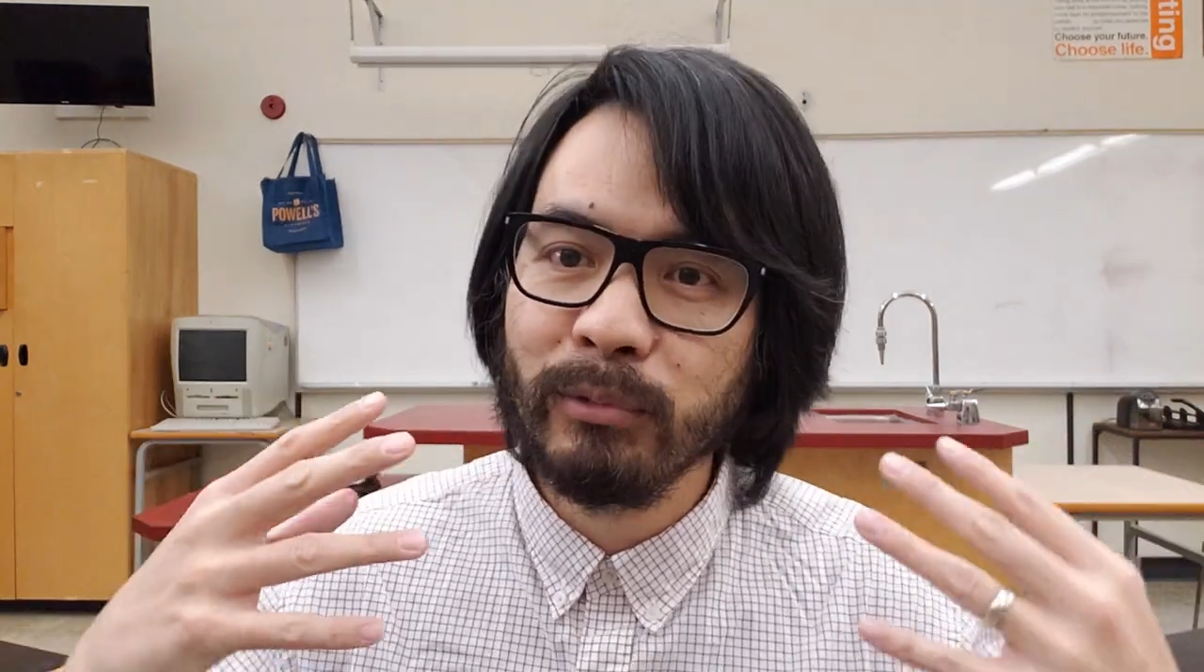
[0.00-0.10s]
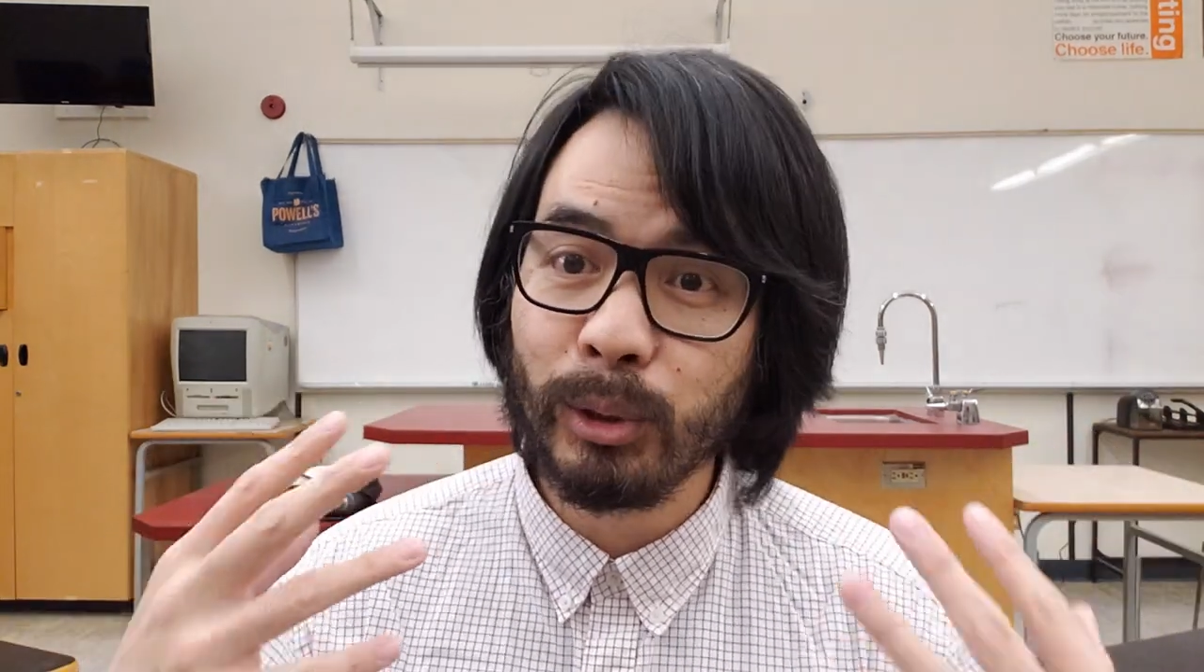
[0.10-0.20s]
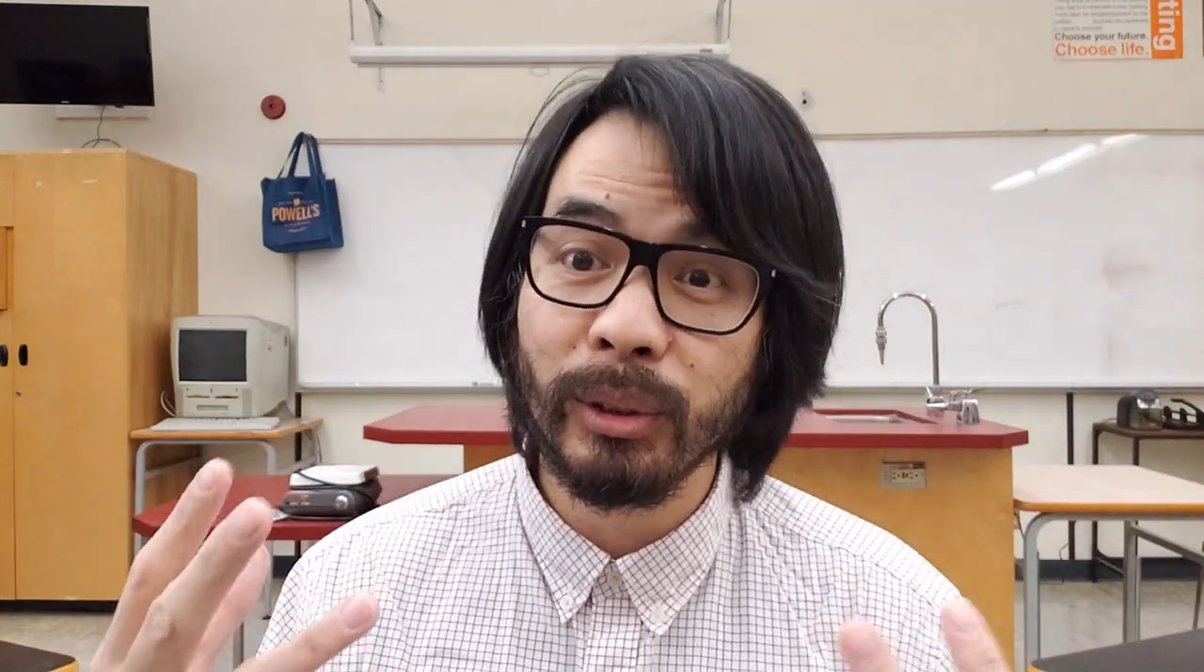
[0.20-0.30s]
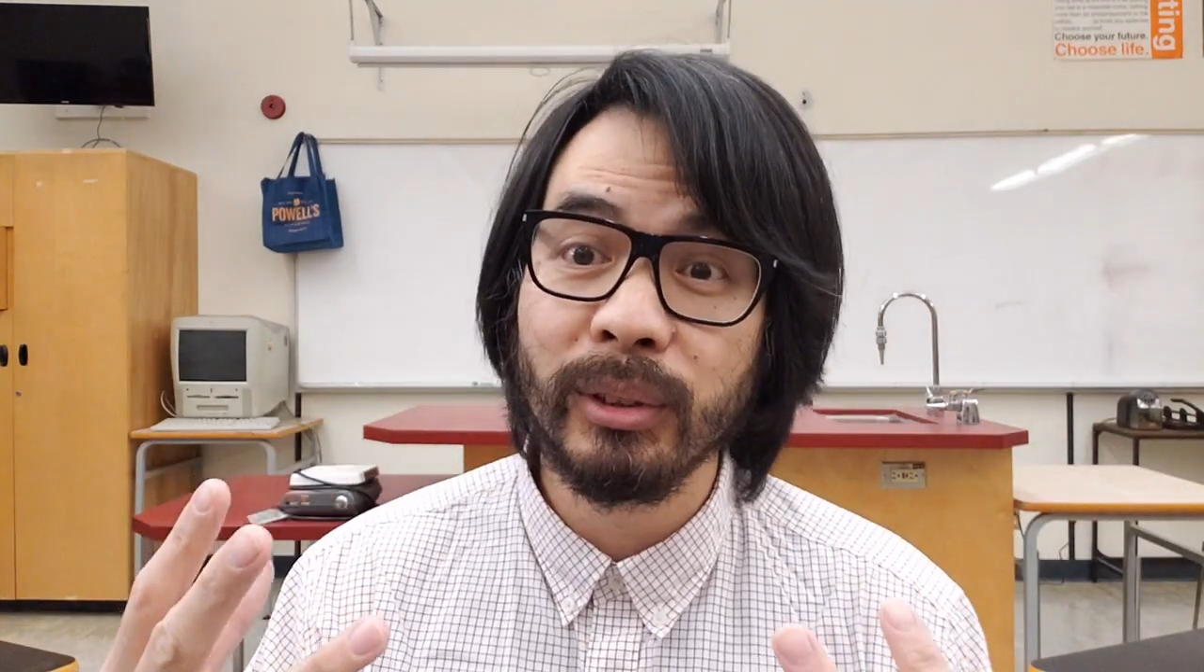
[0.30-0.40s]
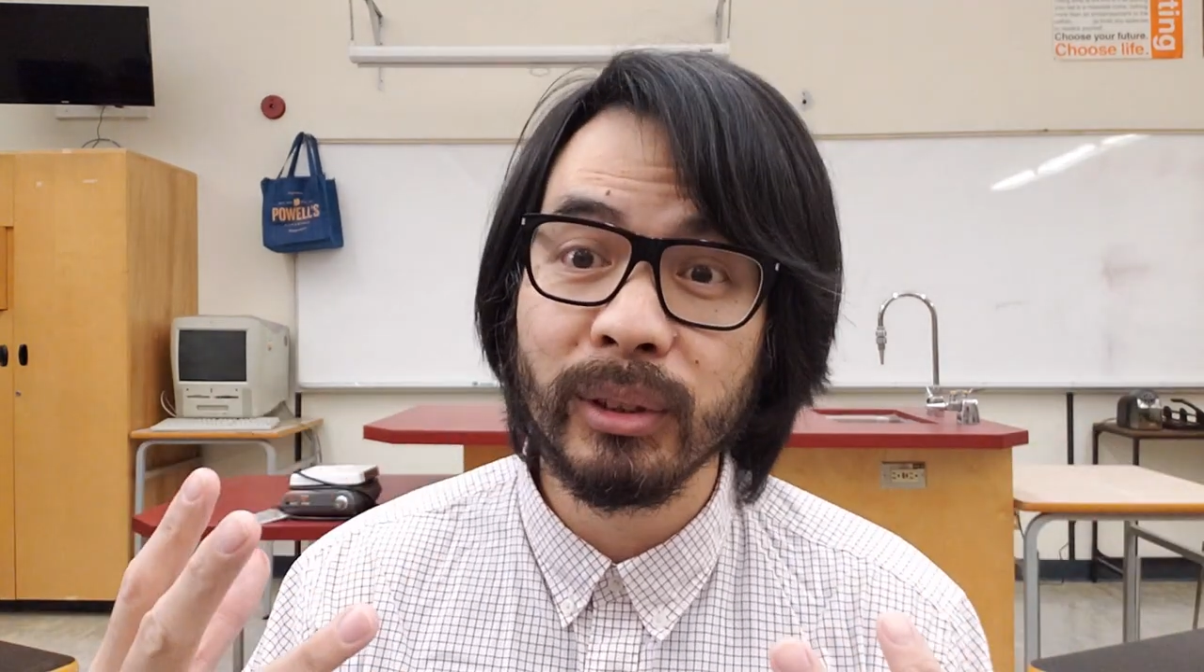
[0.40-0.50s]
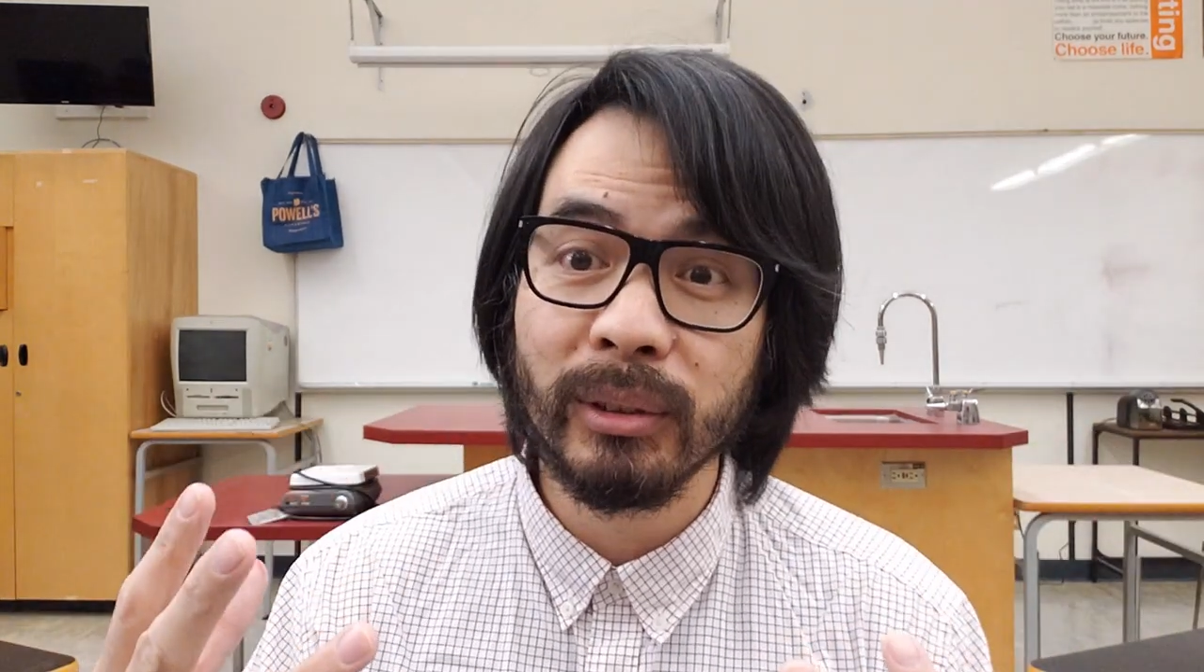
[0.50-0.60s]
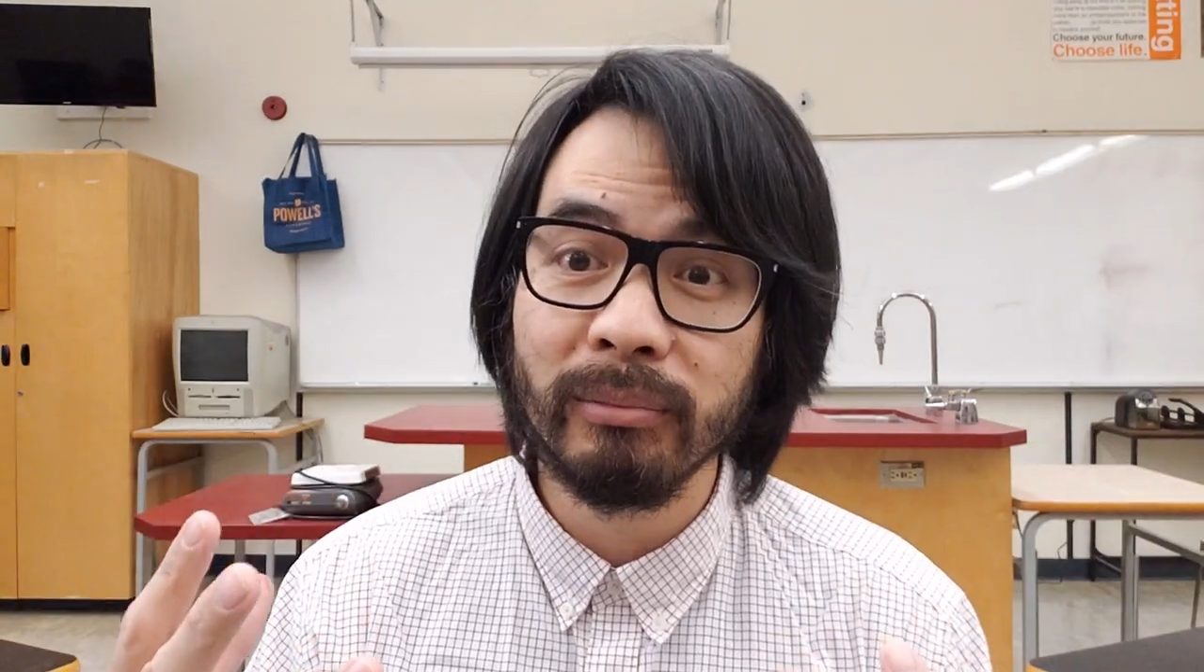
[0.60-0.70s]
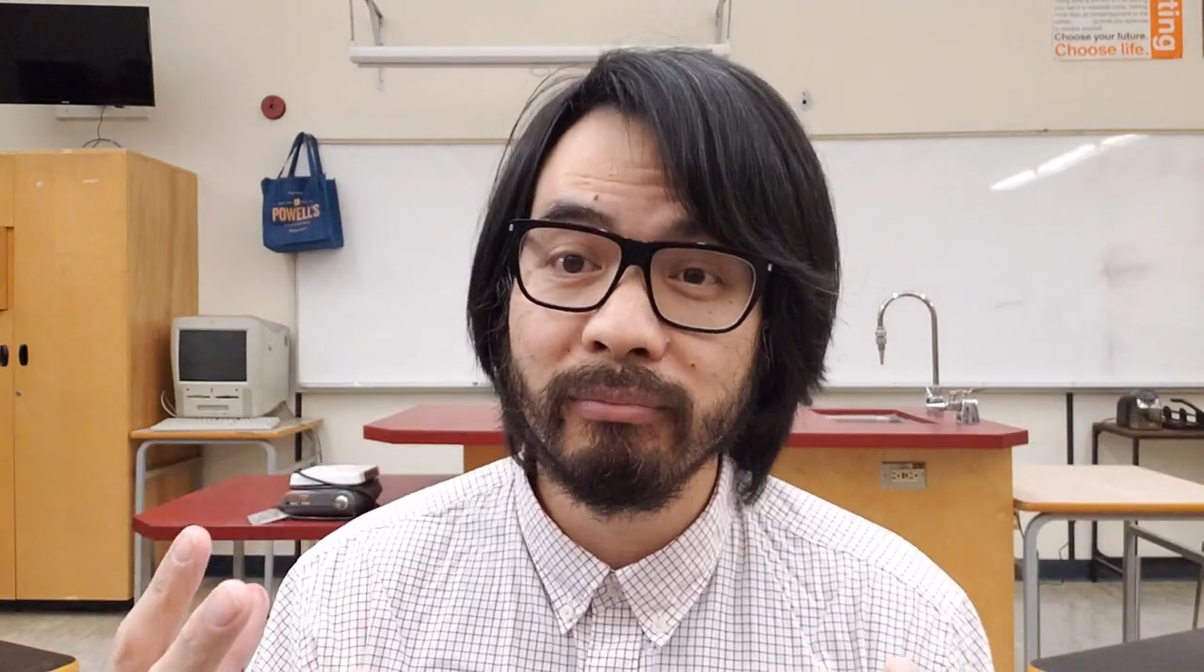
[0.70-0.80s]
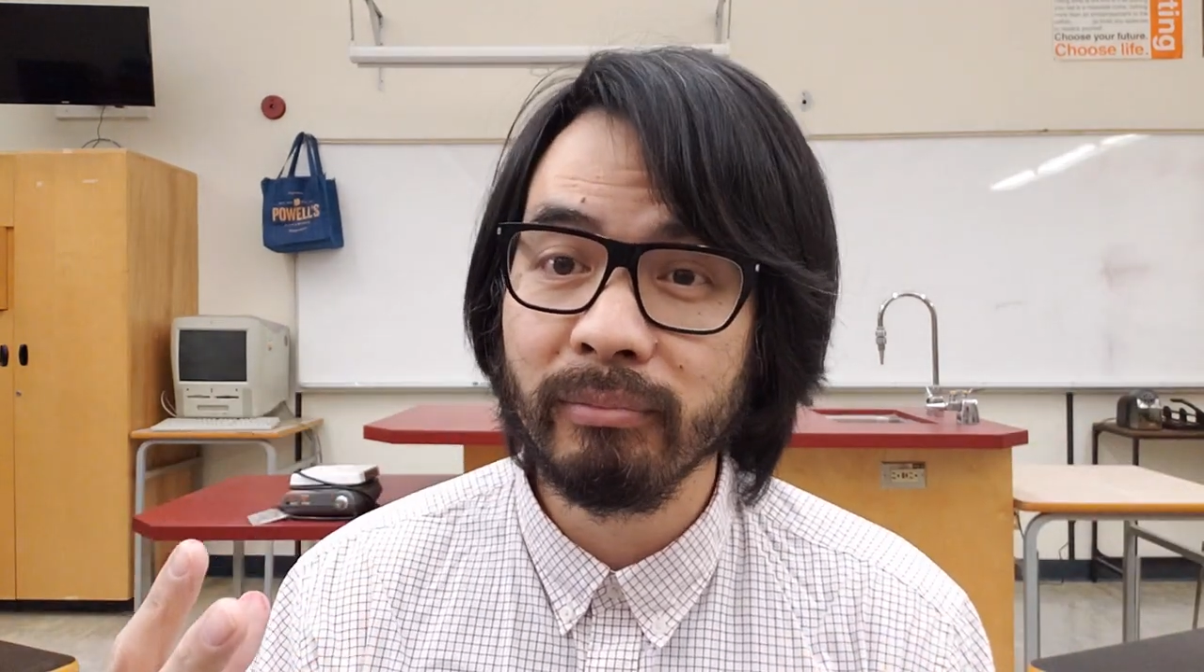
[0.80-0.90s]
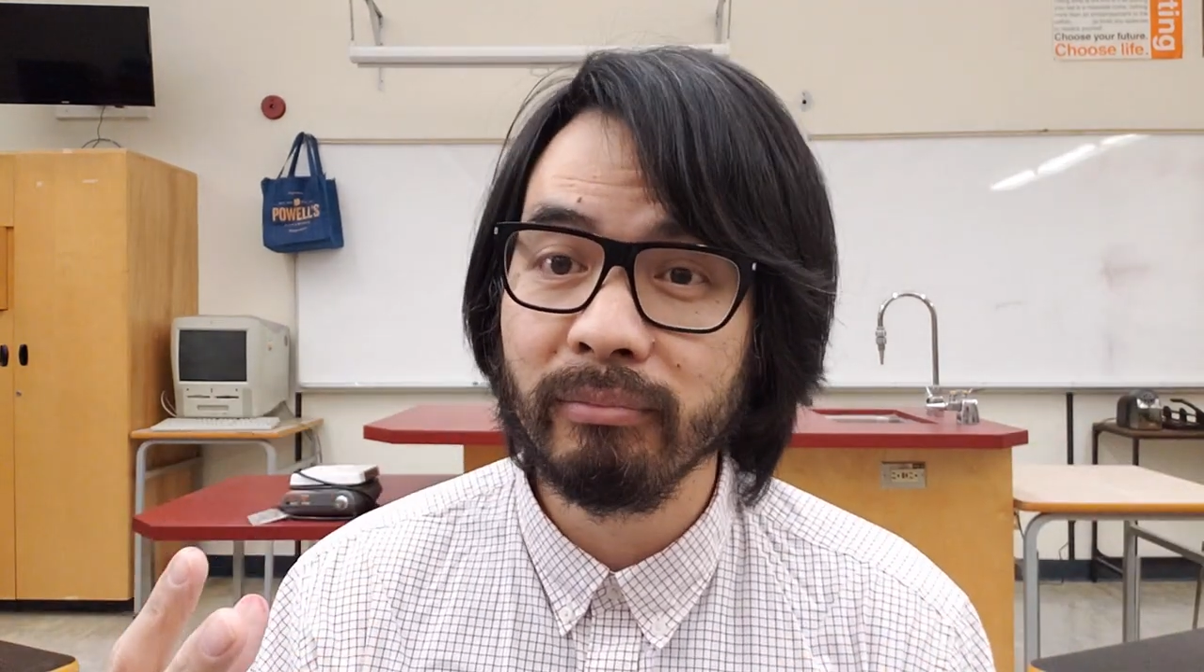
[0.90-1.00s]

students to